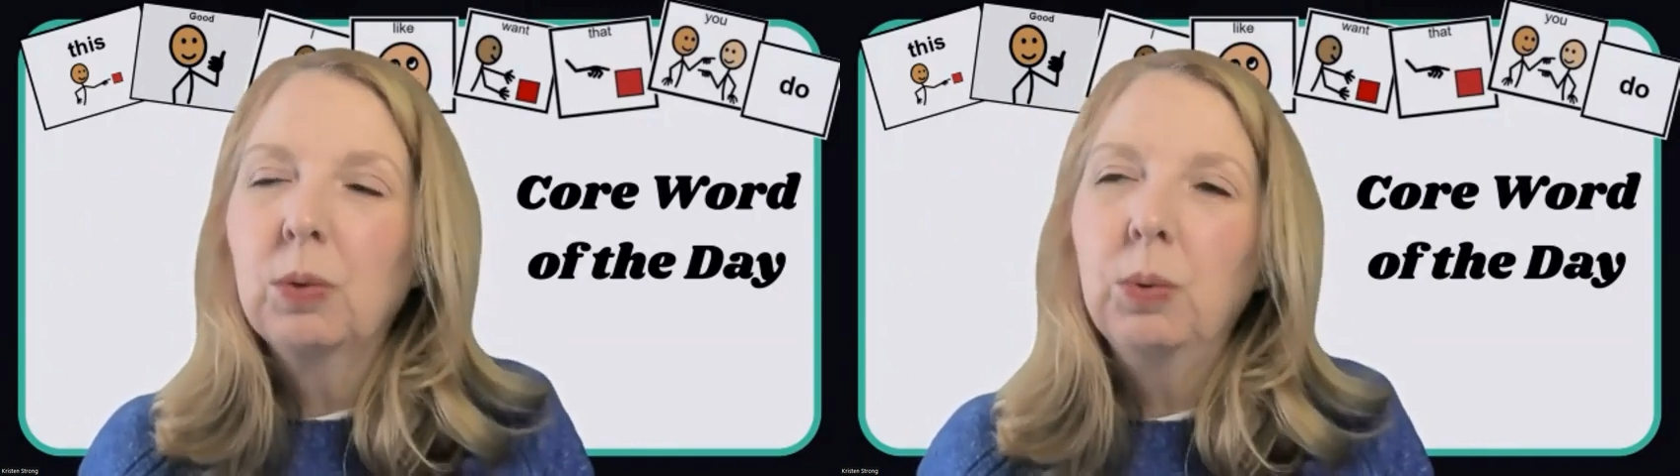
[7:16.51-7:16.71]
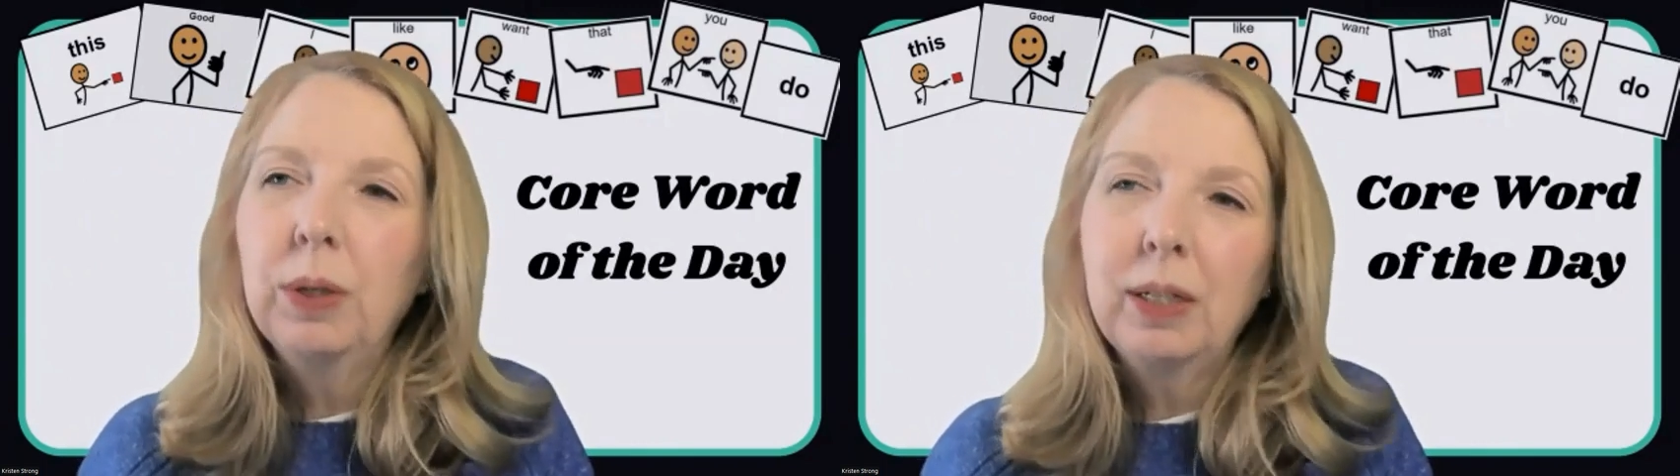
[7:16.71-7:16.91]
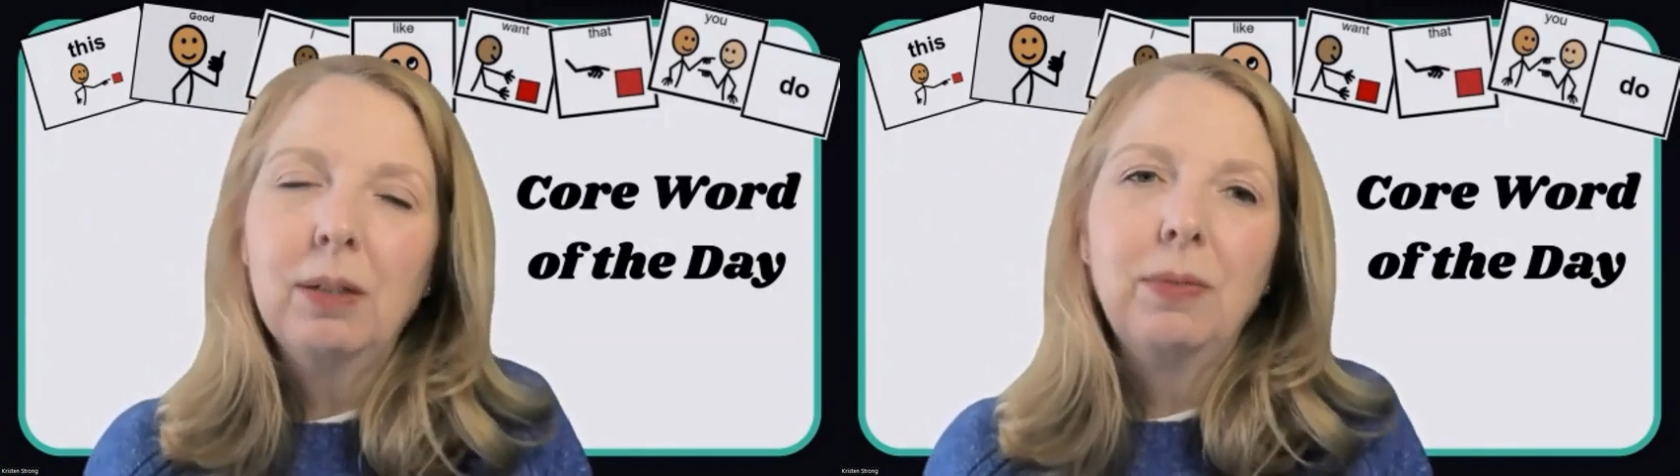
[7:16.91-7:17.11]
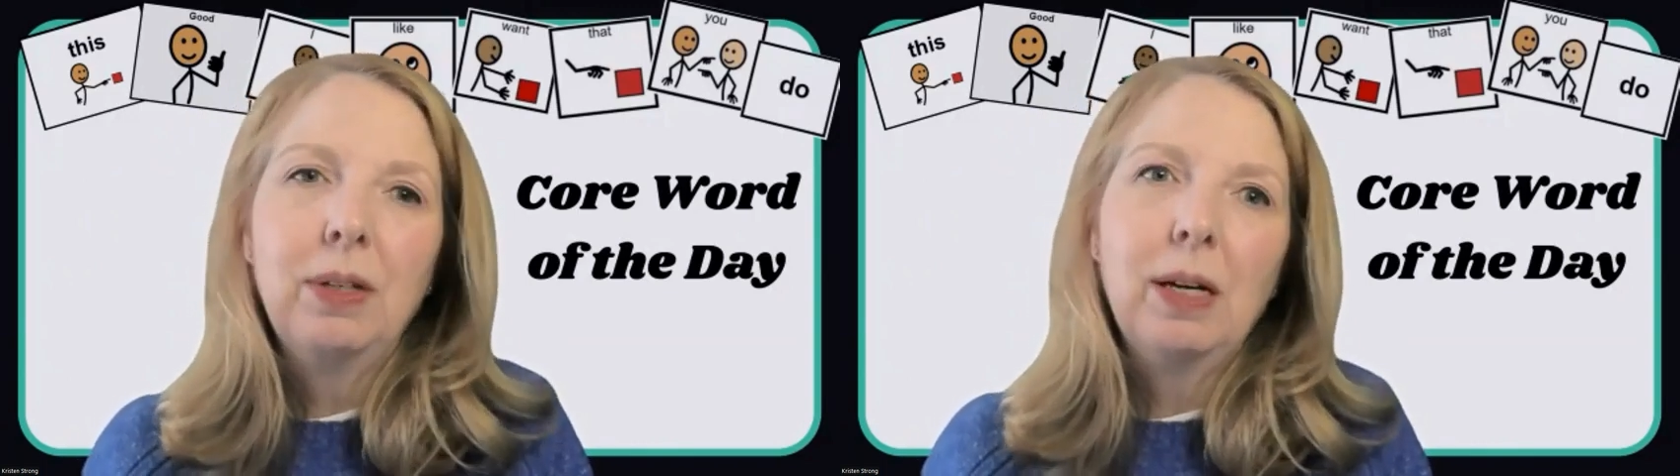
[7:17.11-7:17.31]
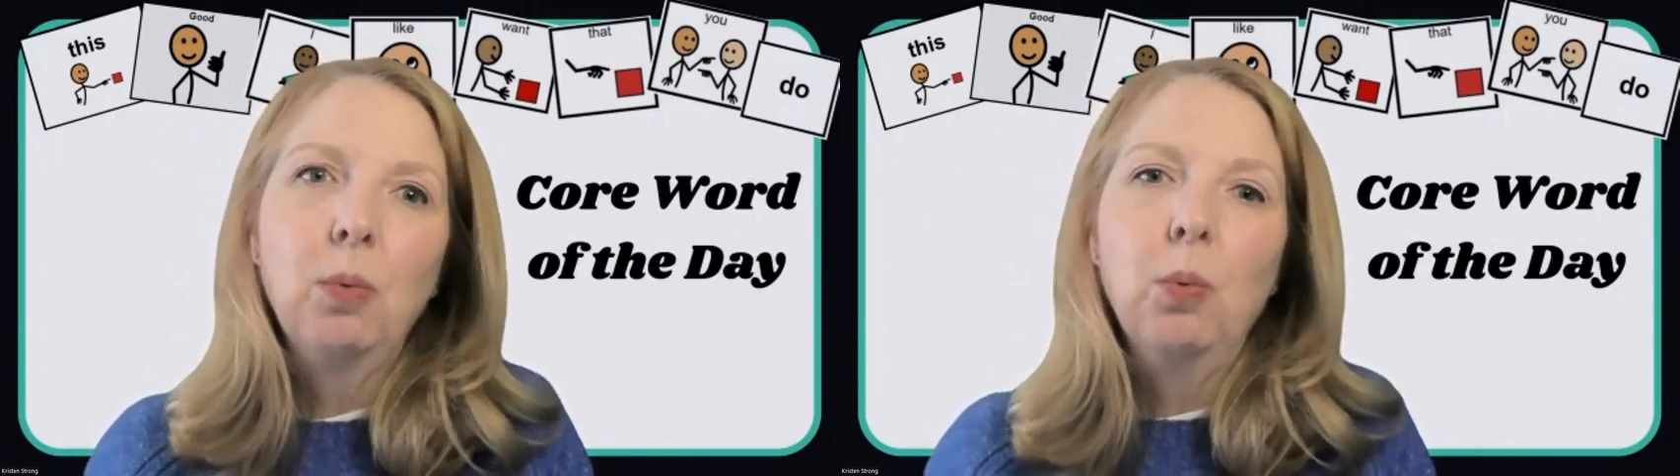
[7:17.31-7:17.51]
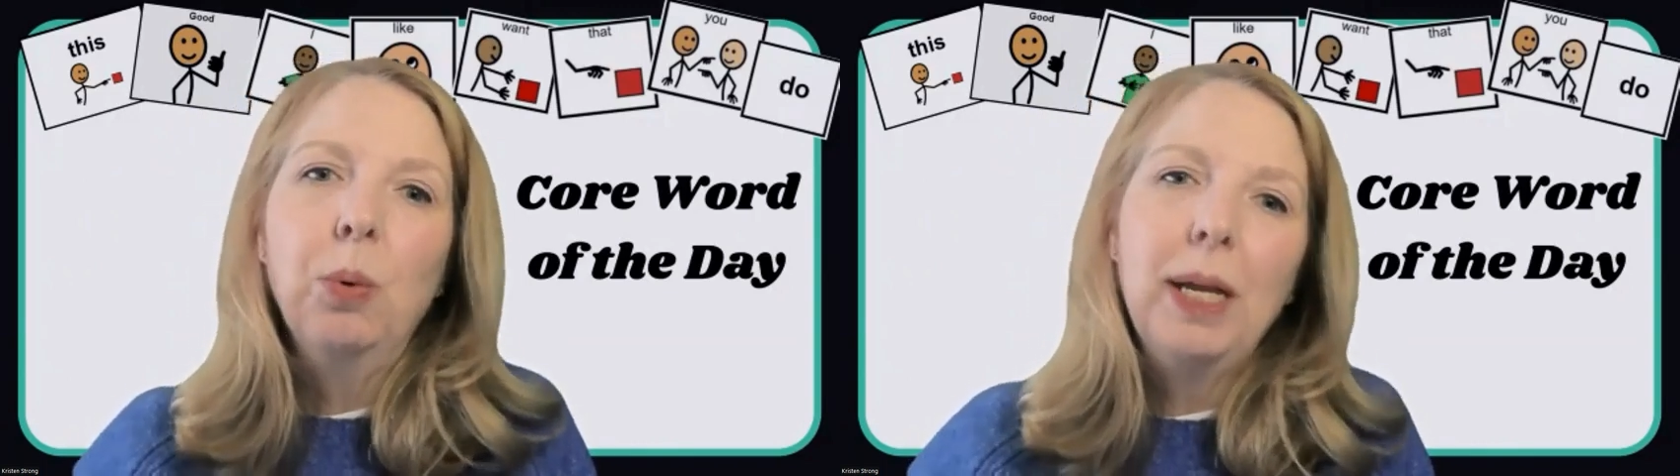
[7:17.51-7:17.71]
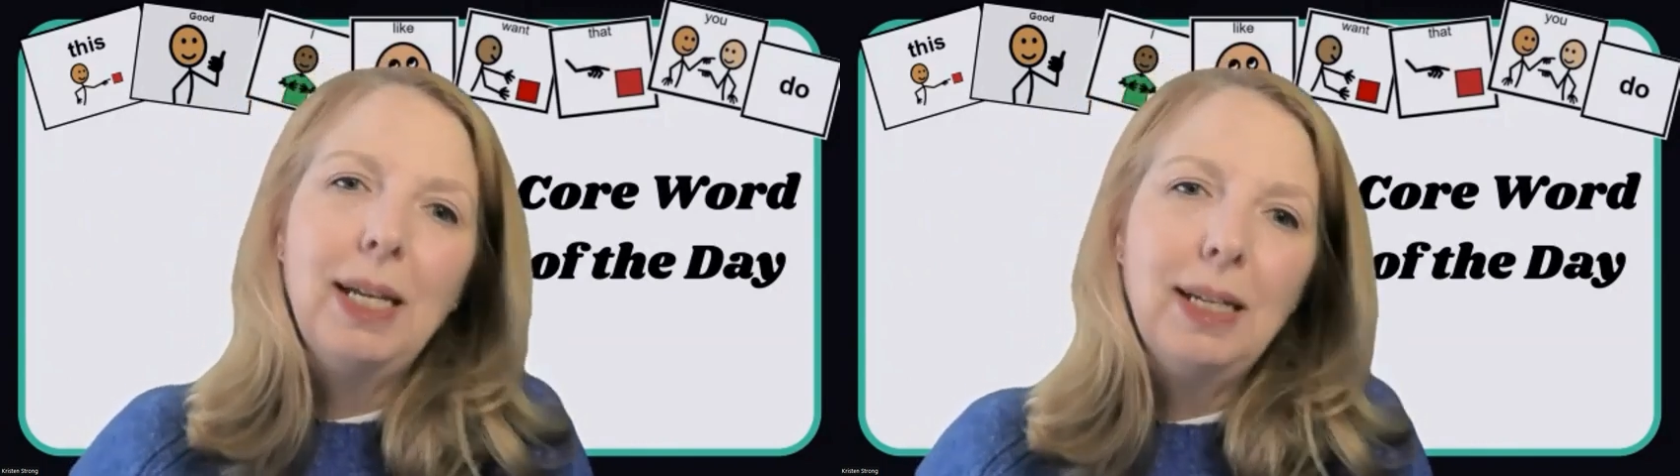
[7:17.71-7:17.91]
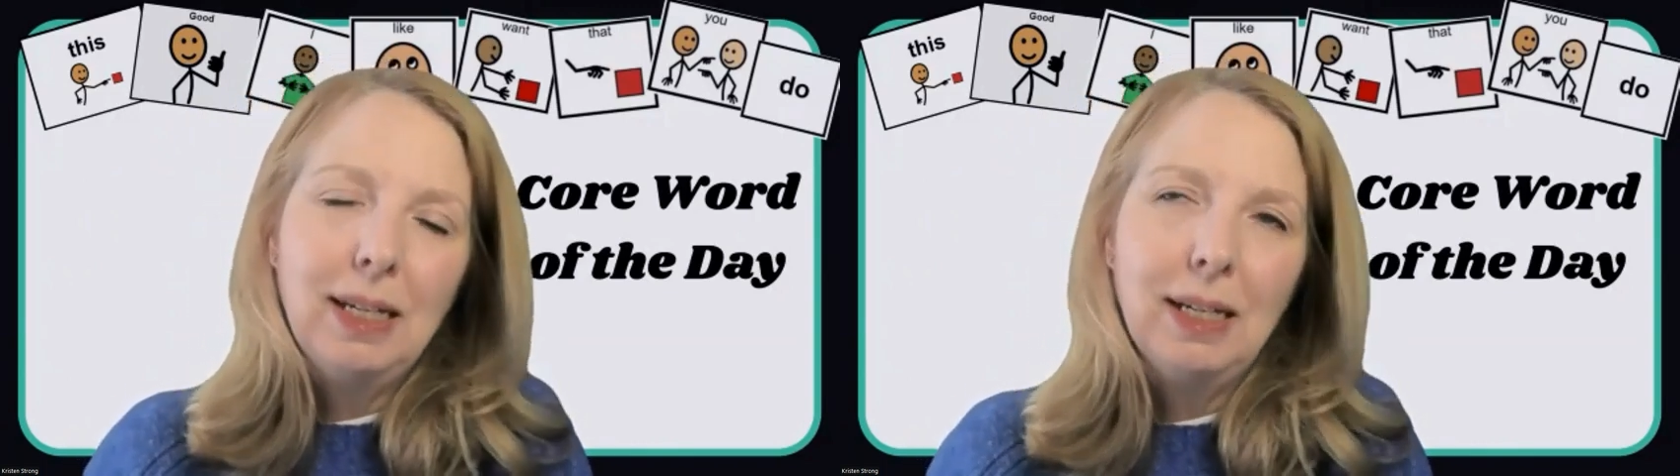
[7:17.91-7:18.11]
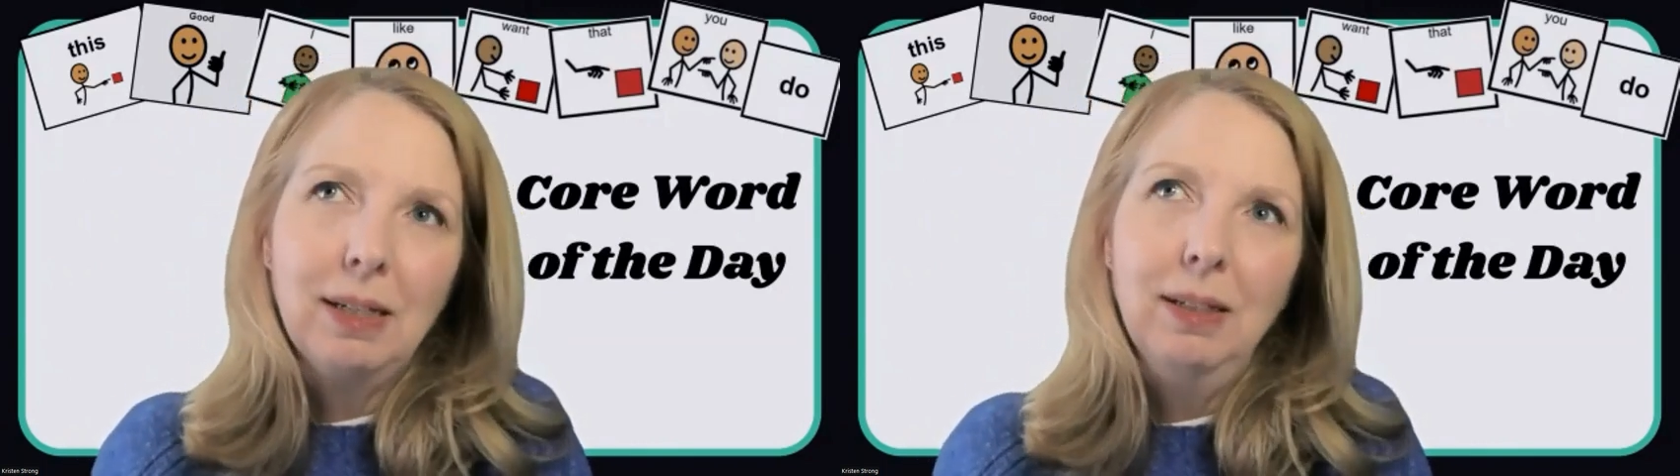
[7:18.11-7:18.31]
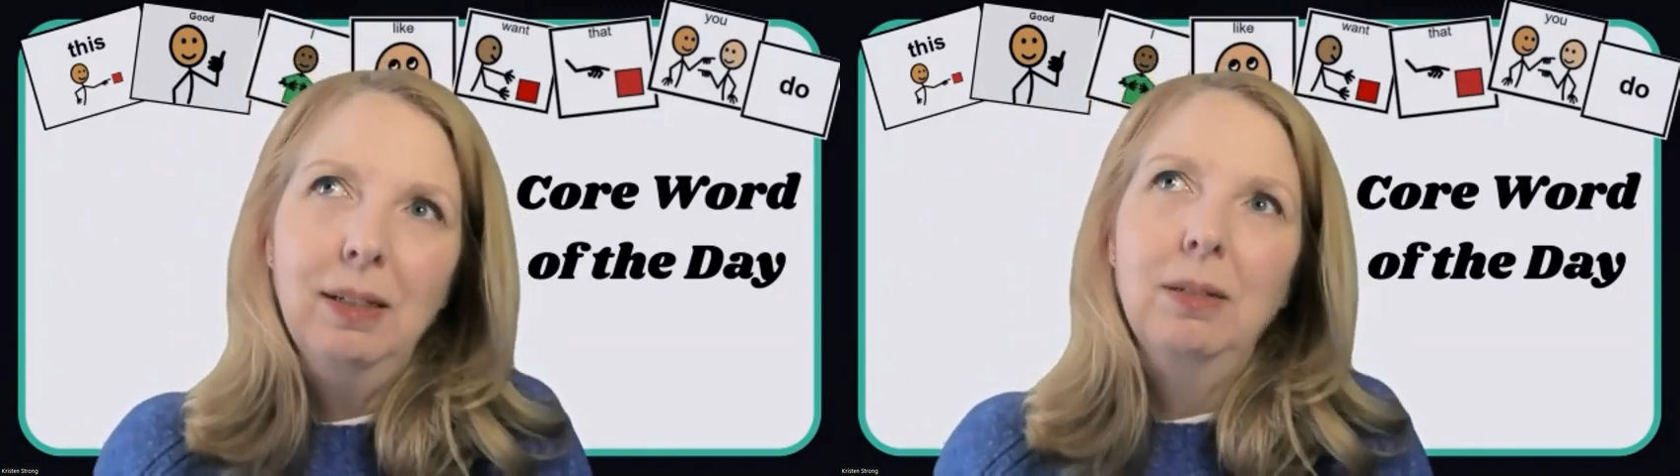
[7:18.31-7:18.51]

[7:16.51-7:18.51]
quicker if they're not waiting